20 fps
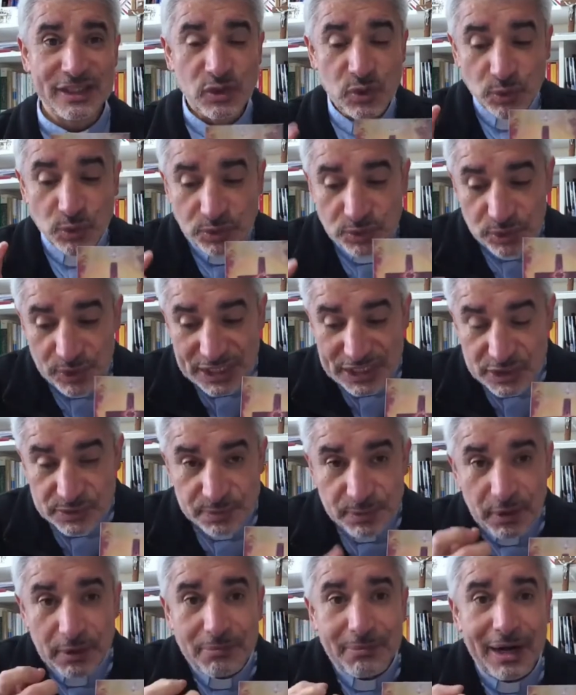to
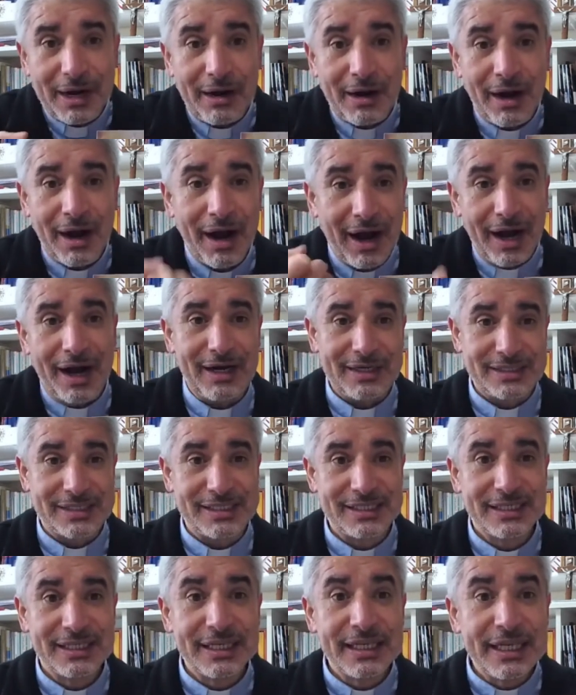transform our
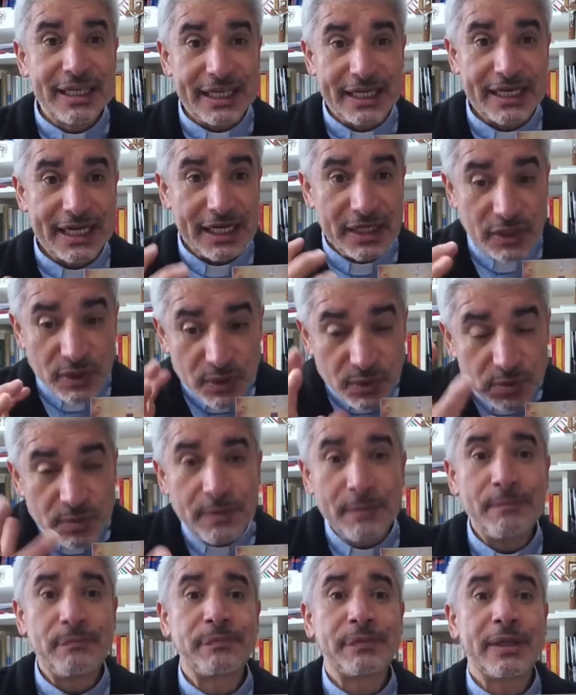heart in a
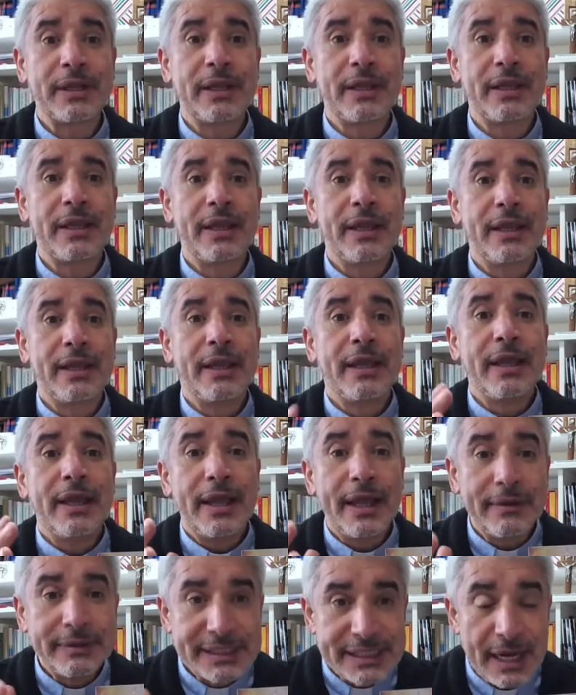new
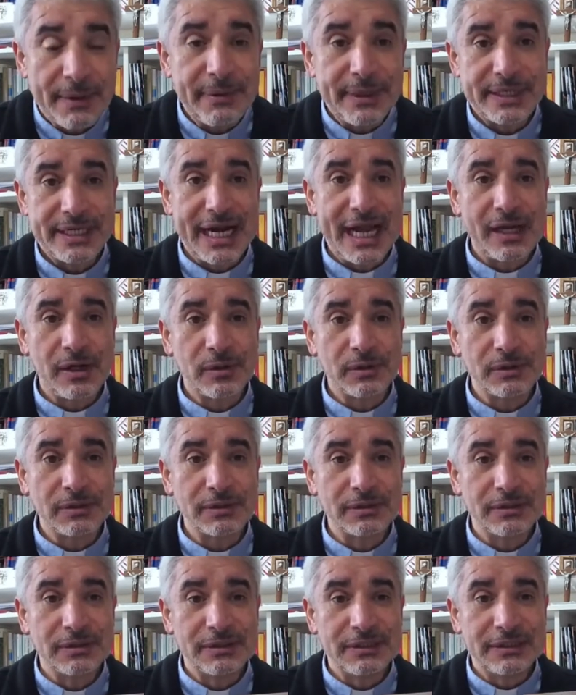tabernacle,